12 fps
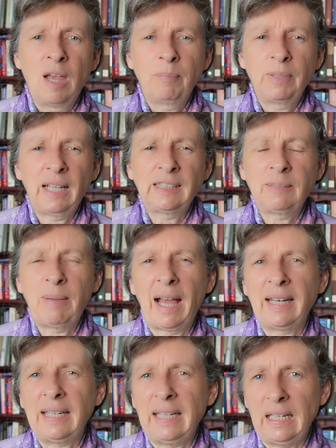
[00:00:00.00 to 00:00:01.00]
But that's
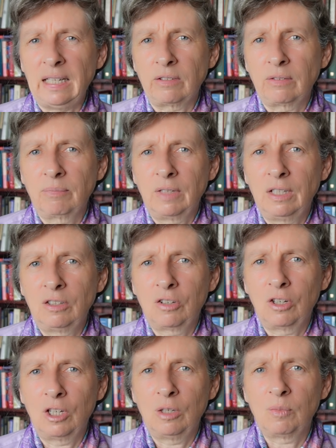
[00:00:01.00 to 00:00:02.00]
about it in
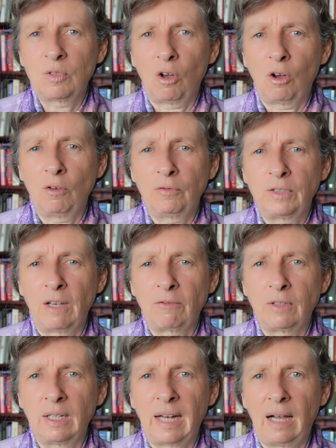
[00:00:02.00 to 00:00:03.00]
terms of
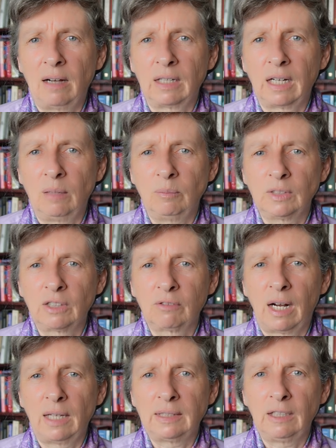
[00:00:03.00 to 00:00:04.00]
definite outcomes
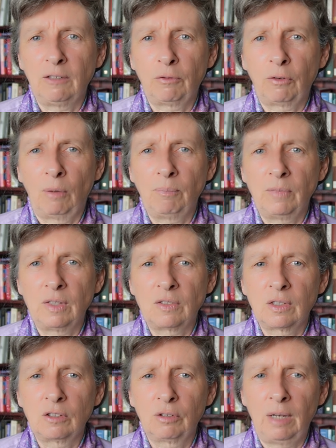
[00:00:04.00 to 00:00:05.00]
arising from
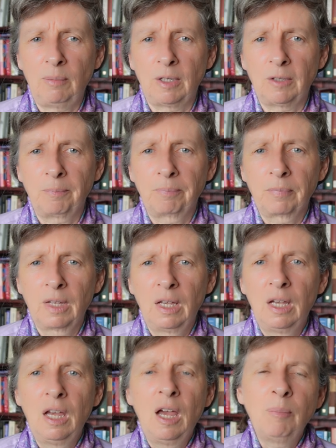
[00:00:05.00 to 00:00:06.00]
this agreement.
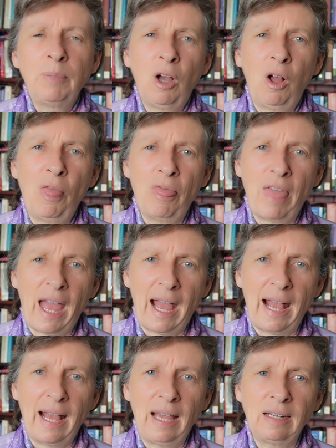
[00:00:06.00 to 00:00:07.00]
Beyond
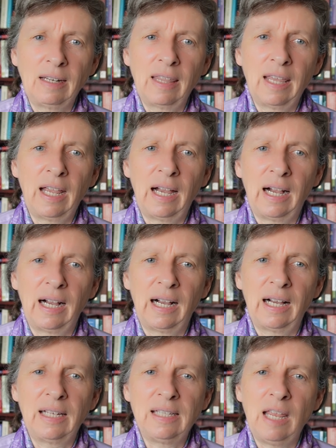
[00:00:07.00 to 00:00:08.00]
that, there
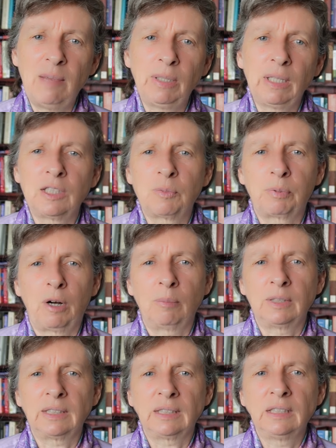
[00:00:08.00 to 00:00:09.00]
are nebulous
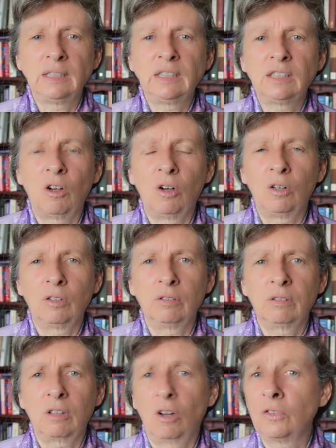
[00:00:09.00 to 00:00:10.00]
promises on
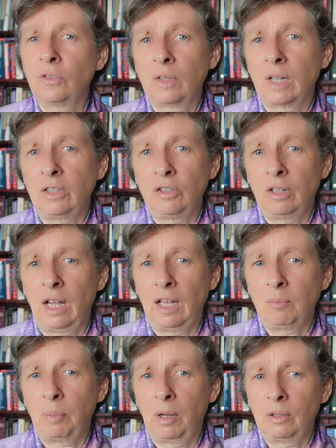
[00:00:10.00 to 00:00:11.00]
consultation
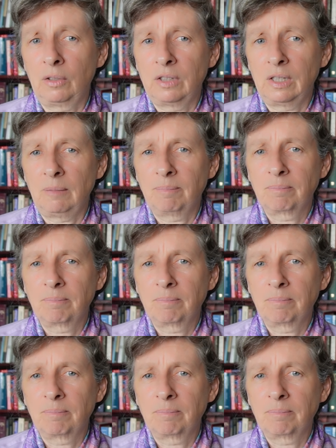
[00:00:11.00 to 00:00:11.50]
and policy.